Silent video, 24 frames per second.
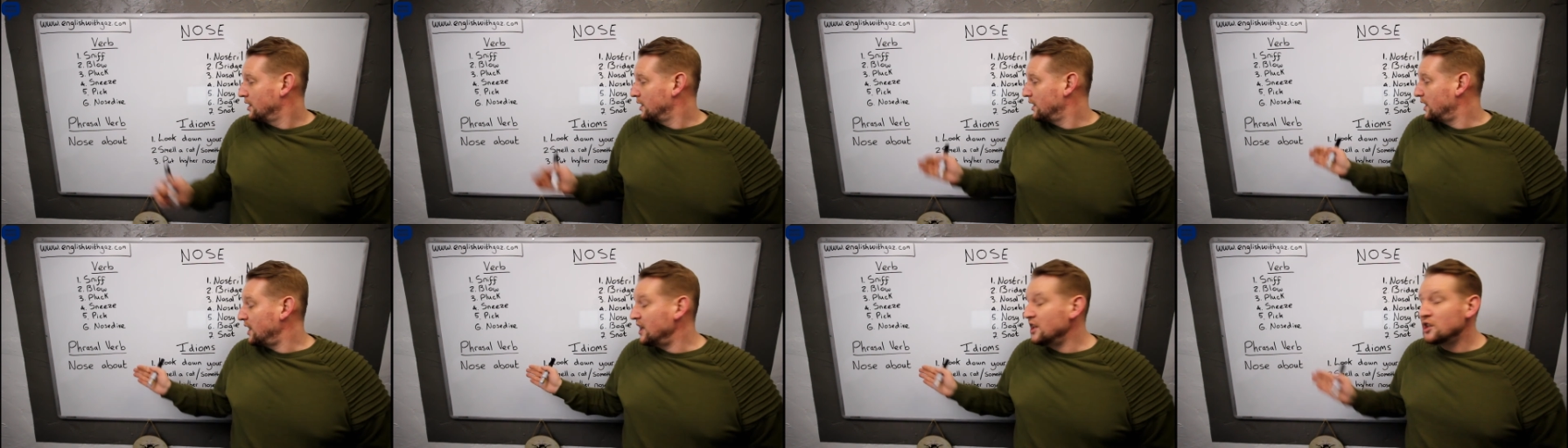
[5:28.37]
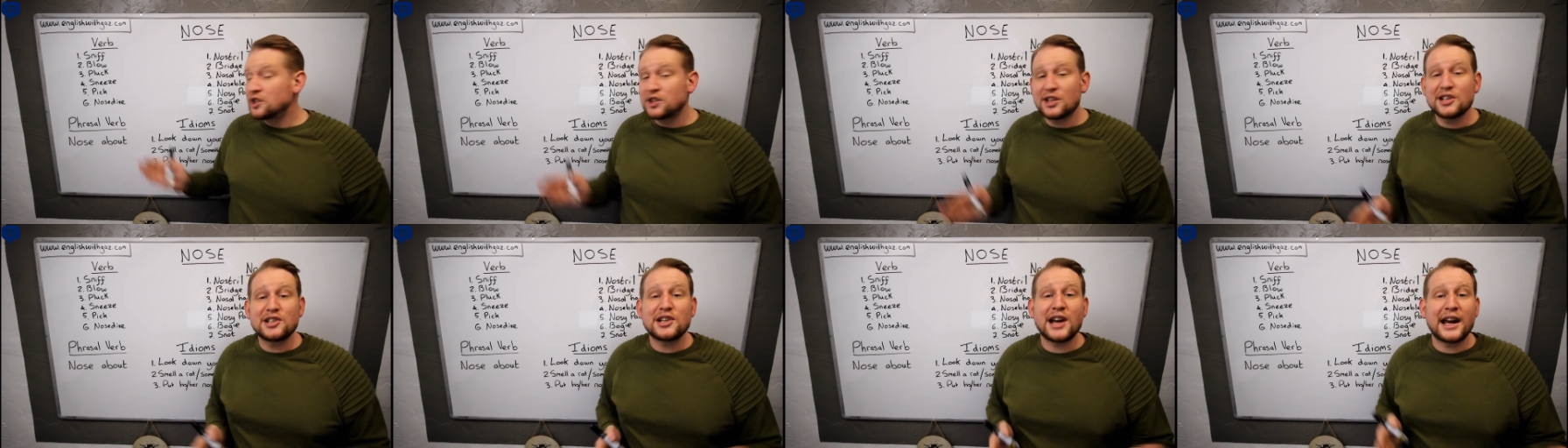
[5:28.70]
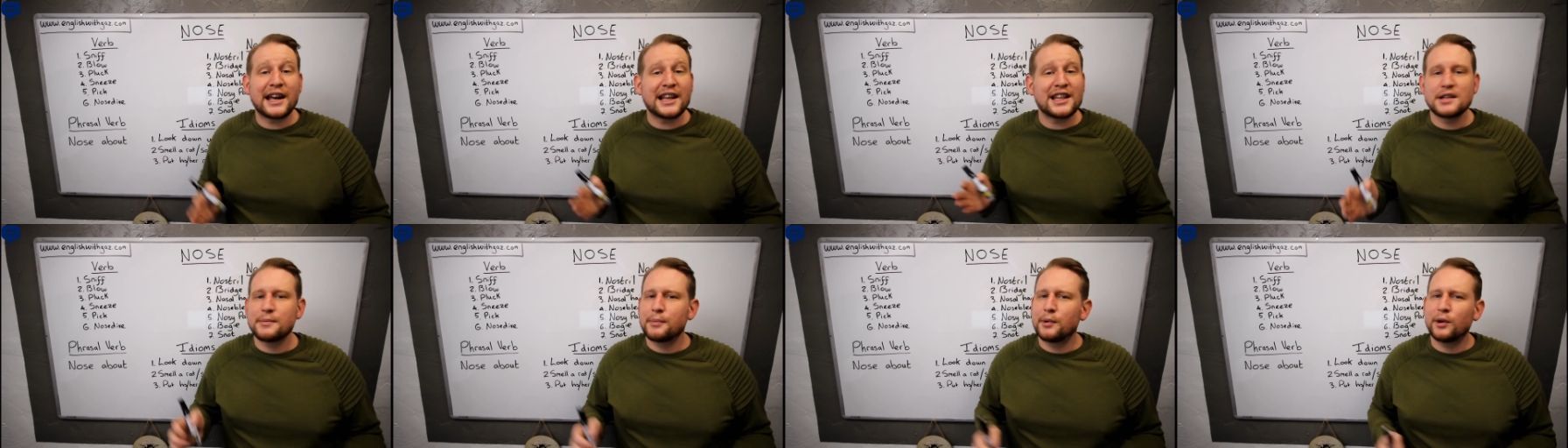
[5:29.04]

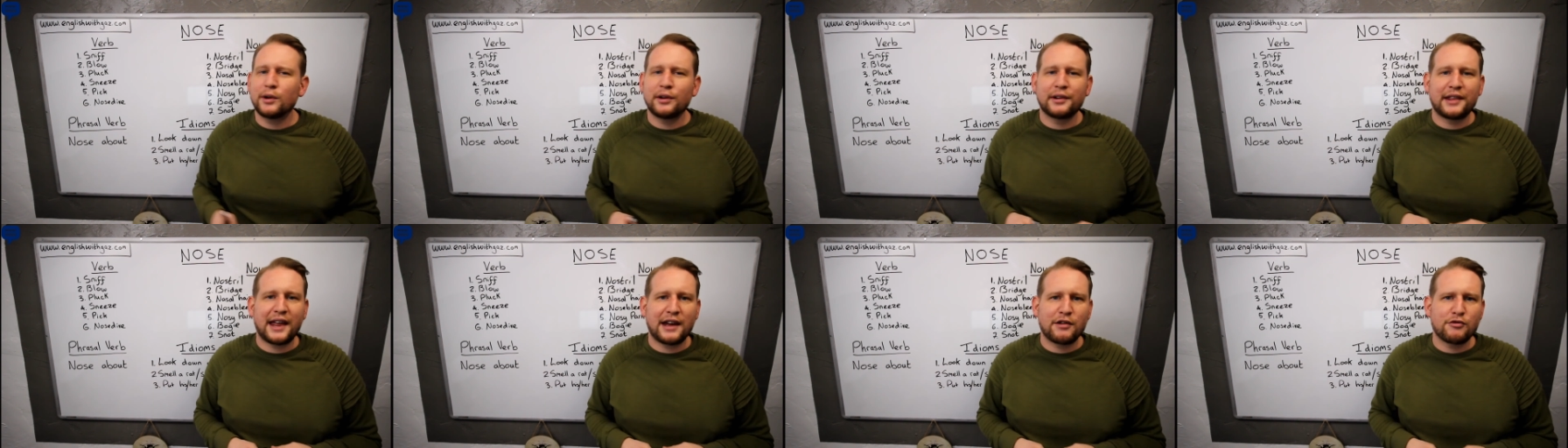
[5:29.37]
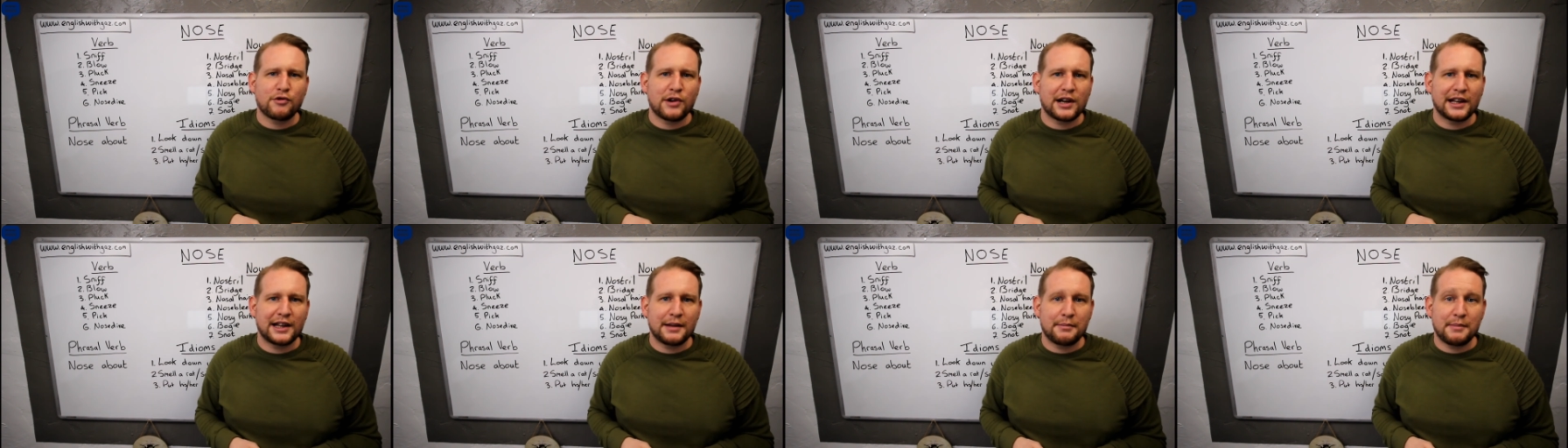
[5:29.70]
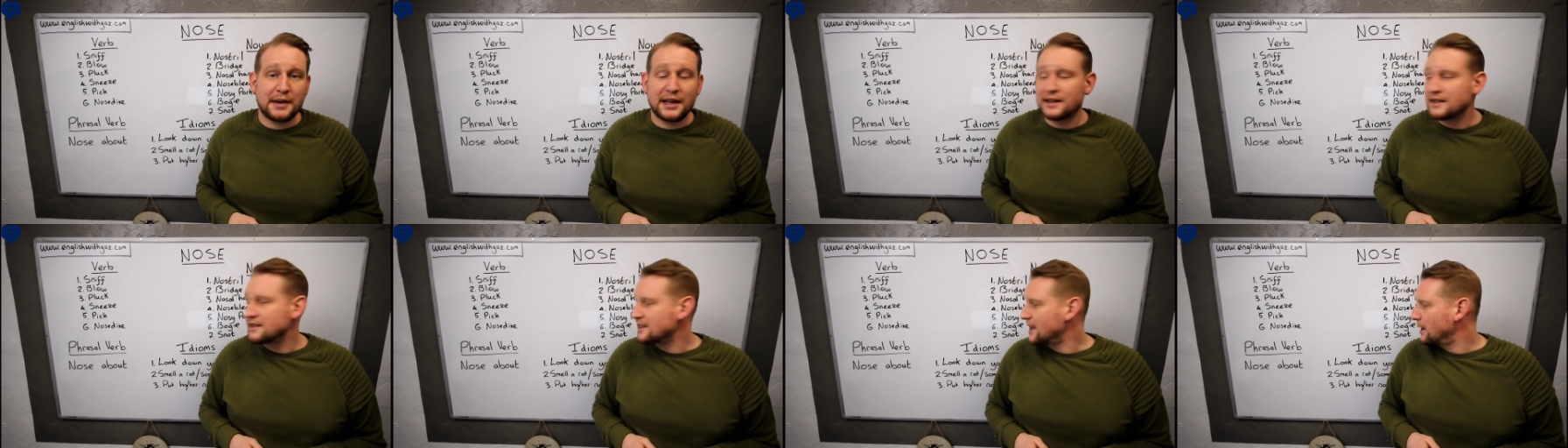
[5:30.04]
interchangeable. They really
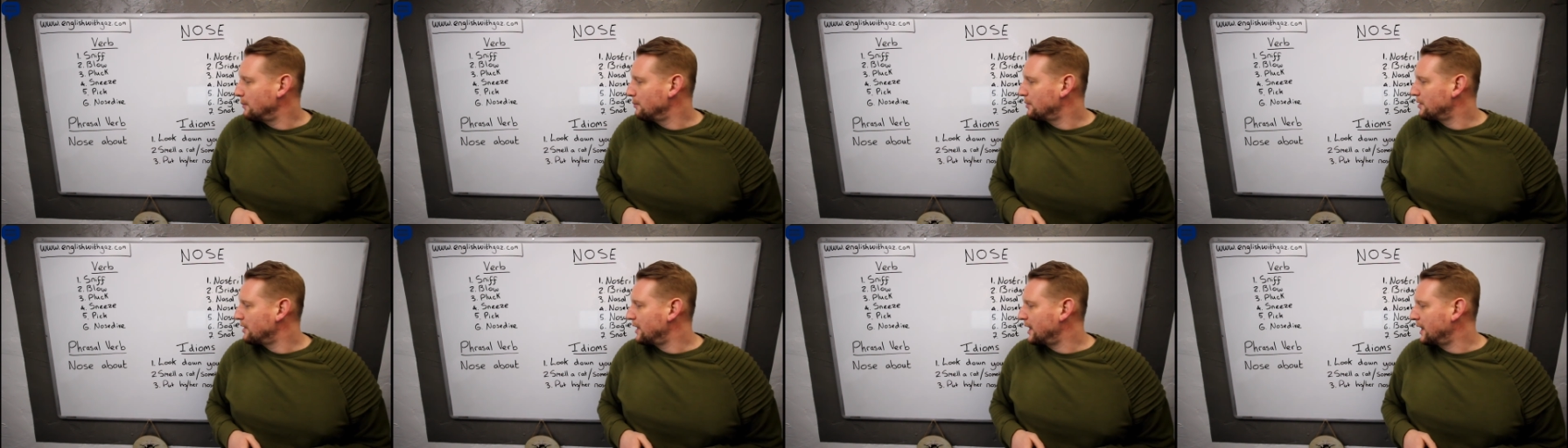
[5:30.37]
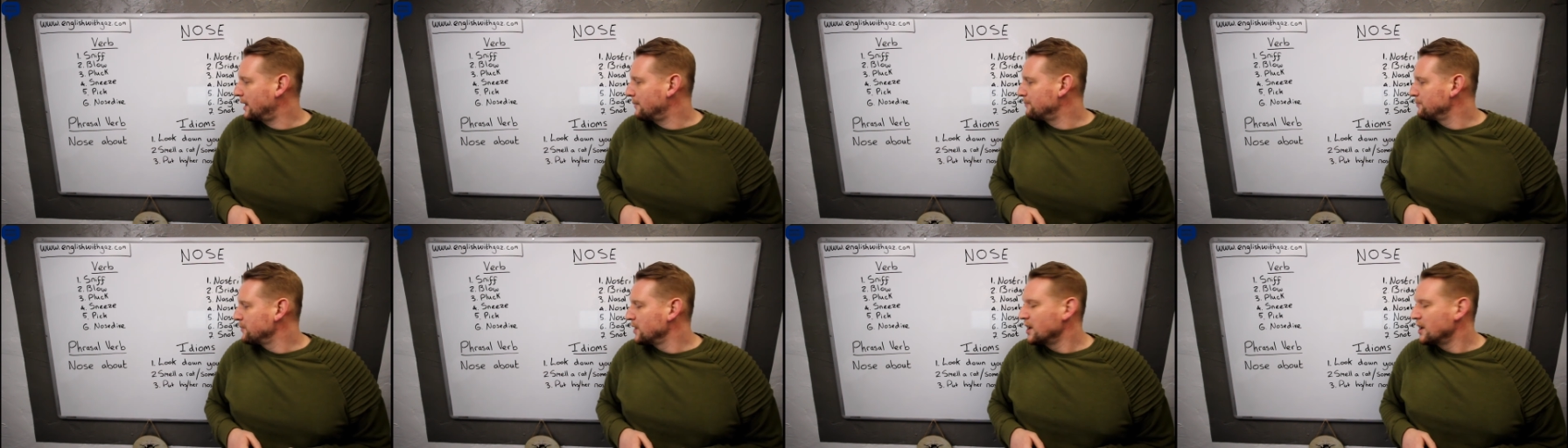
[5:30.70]
mean the same thing.